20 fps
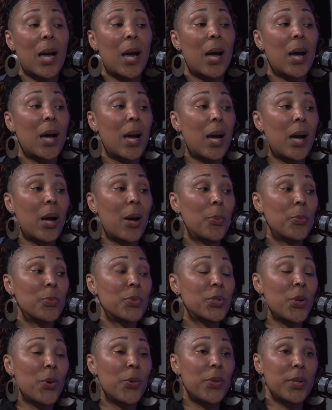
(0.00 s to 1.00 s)

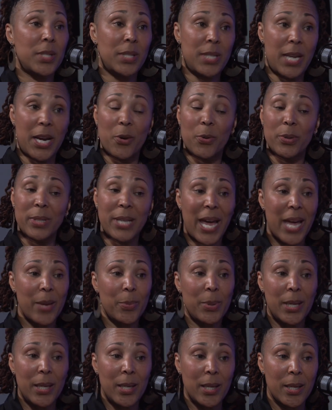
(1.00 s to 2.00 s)
So the
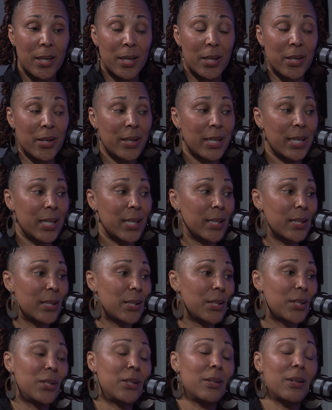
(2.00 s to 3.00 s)
stereotype here
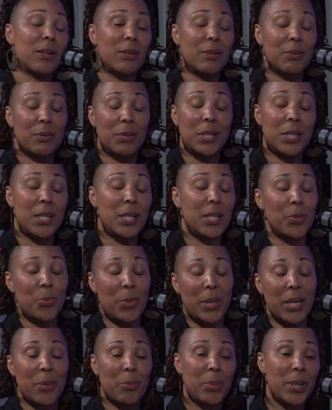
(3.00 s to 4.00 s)
is, she's
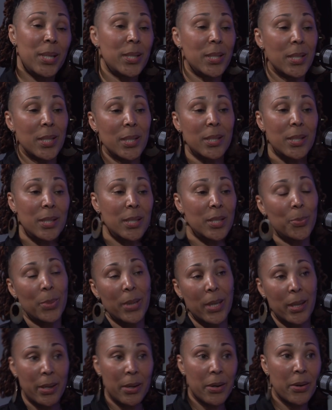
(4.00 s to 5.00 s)
being bitchy, she's
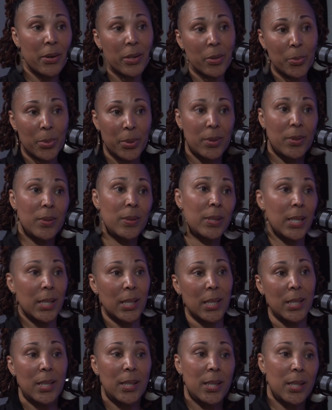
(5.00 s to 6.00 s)
being irritable,
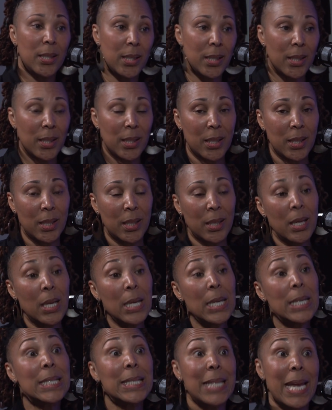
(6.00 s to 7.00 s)

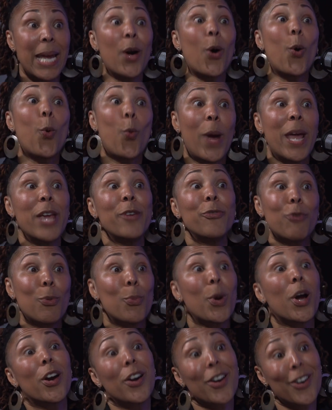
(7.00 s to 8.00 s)
stay away
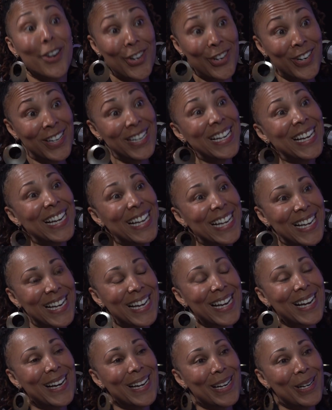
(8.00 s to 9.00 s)
from her,
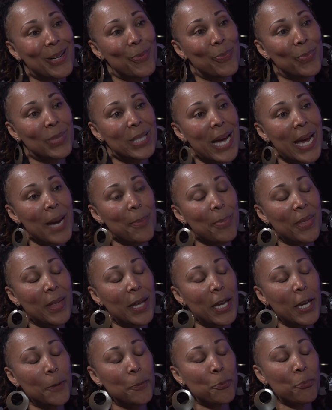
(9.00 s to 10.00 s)
type
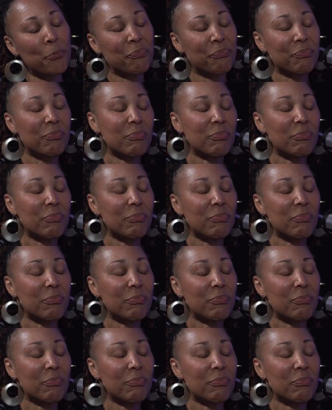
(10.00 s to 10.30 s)
thing.